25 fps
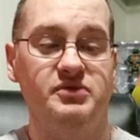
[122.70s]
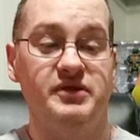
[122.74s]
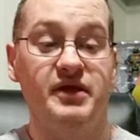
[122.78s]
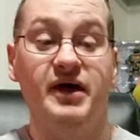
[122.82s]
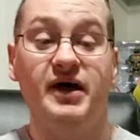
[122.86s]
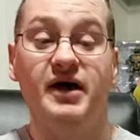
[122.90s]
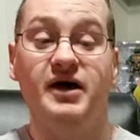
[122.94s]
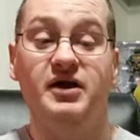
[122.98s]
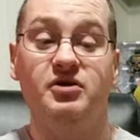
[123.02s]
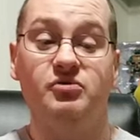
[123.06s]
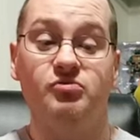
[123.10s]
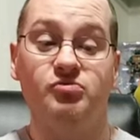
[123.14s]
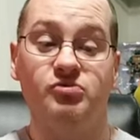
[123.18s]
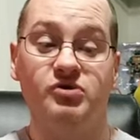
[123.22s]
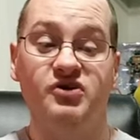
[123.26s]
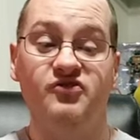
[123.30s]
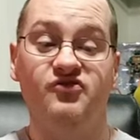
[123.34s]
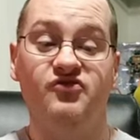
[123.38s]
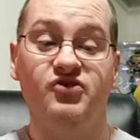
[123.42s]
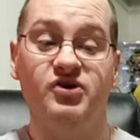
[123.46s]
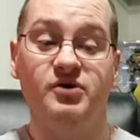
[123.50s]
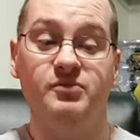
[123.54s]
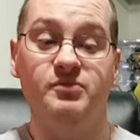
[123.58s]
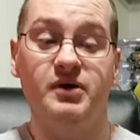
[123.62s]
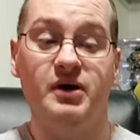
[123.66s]
they had to
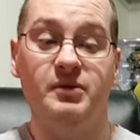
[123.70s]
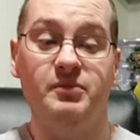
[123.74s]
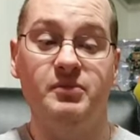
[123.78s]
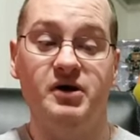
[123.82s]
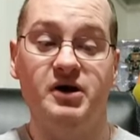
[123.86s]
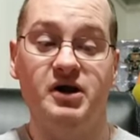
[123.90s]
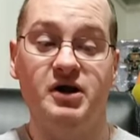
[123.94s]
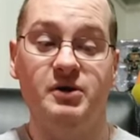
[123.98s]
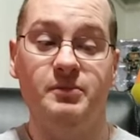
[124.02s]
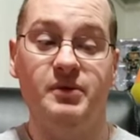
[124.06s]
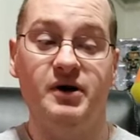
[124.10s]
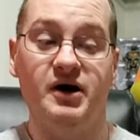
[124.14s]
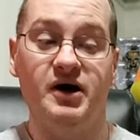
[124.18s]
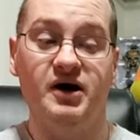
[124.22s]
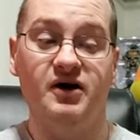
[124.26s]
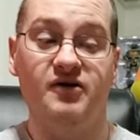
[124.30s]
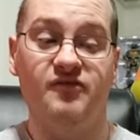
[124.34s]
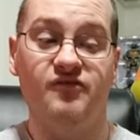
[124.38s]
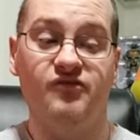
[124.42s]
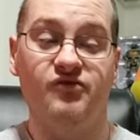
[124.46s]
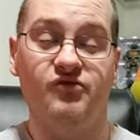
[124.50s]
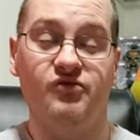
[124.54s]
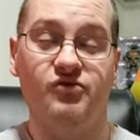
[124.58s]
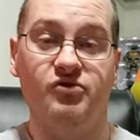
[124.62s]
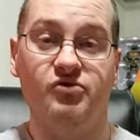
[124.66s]
refund my money back
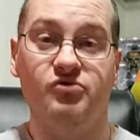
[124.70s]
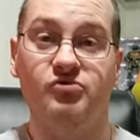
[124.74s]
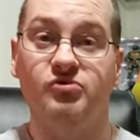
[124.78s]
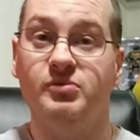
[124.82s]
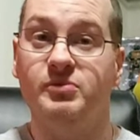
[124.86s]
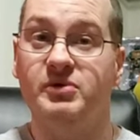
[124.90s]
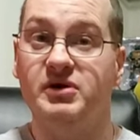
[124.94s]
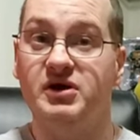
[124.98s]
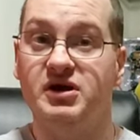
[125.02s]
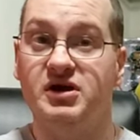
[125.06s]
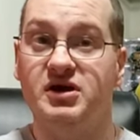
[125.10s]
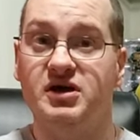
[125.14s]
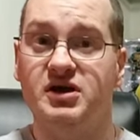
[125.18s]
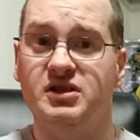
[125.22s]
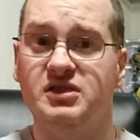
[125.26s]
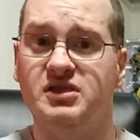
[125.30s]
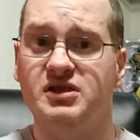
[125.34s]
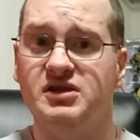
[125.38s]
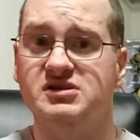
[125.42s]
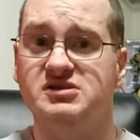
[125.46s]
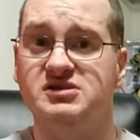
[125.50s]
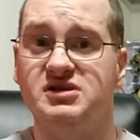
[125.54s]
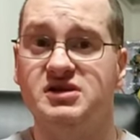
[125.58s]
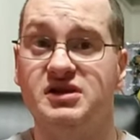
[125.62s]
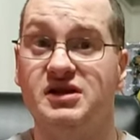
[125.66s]
for Ribbit King.
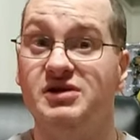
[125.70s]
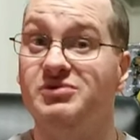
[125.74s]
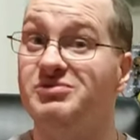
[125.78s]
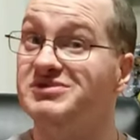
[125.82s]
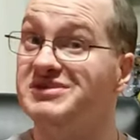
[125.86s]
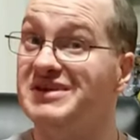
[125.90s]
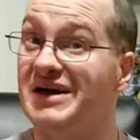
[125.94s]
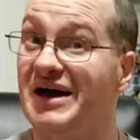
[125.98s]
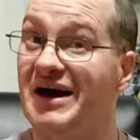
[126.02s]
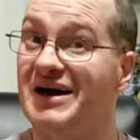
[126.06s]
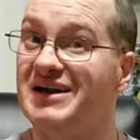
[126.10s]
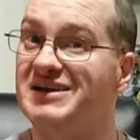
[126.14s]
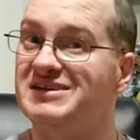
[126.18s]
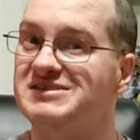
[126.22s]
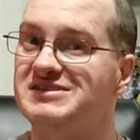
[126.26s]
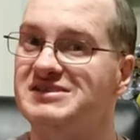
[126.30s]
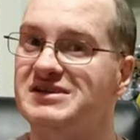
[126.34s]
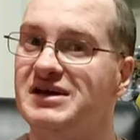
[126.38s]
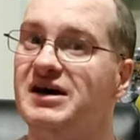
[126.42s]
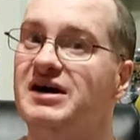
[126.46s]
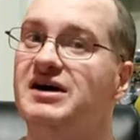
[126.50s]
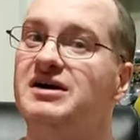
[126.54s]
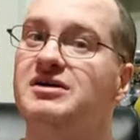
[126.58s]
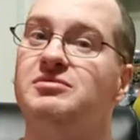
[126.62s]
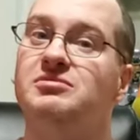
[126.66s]
They said they was out of
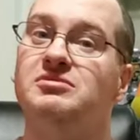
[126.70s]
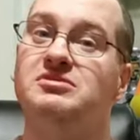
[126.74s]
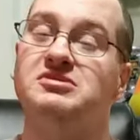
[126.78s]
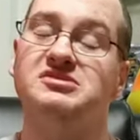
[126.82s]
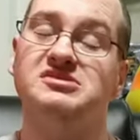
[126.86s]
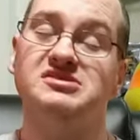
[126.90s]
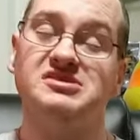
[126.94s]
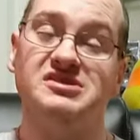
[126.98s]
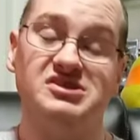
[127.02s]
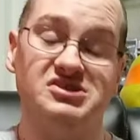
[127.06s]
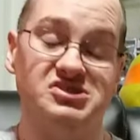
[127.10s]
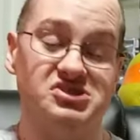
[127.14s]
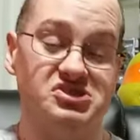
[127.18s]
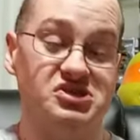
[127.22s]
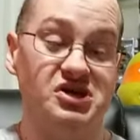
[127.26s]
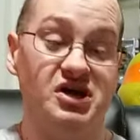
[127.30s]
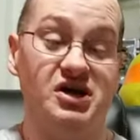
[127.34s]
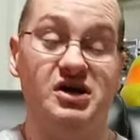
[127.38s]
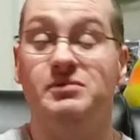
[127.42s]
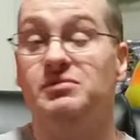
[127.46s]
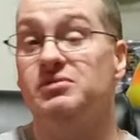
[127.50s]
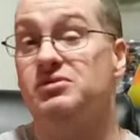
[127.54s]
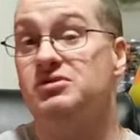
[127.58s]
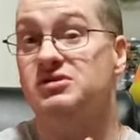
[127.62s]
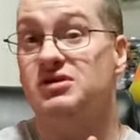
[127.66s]
stock, which is a
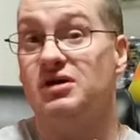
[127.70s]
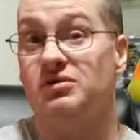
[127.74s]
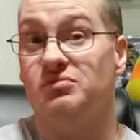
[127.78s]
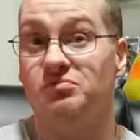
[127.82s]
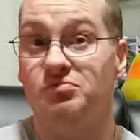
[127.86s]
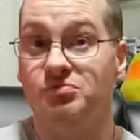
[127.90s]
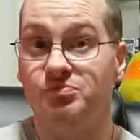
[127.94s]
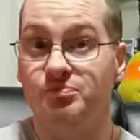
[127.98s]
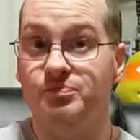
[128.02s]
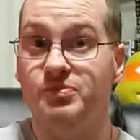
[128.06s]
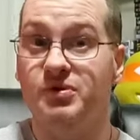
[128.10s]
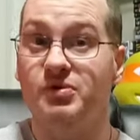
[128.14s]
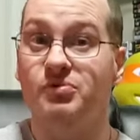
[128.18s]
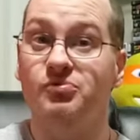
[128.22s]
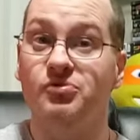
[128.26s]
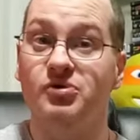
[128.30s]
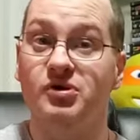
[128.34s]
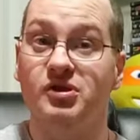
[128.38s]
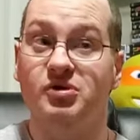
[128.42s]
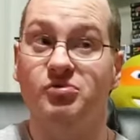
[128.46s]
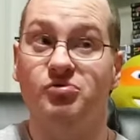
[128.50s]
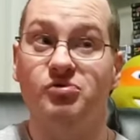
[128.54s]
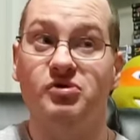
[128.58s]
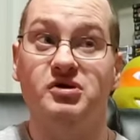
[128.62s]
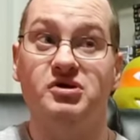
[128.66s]
shame because I've been
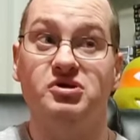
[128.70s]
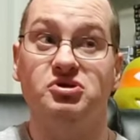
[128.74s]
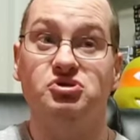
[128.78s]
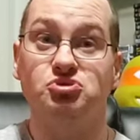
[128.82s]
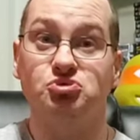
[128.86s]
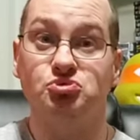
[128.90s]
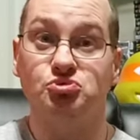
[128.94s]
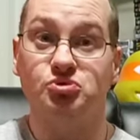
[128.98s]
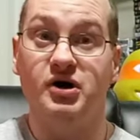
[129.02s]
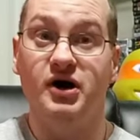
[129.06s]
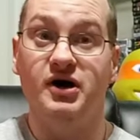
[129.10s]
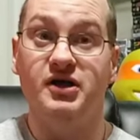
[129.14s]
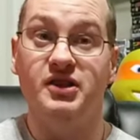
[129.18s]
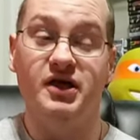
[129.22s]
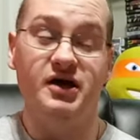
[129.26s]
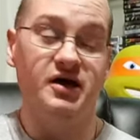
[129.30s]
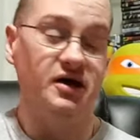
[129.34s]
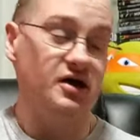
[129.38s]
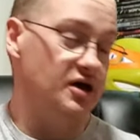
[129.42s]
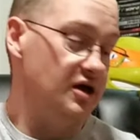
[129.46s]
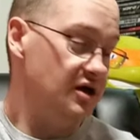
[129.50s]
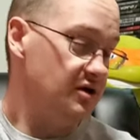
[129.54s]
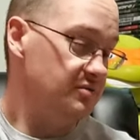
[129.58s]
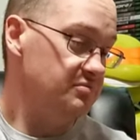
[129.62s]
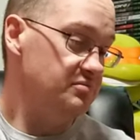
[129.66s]
really wanting to try that
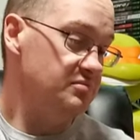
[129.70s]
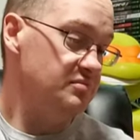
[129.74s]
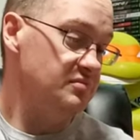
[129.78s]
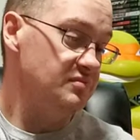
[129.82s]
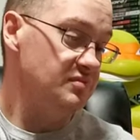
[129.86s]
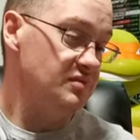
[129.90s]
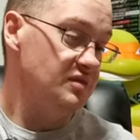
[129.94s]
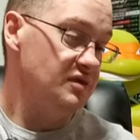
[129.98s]
game.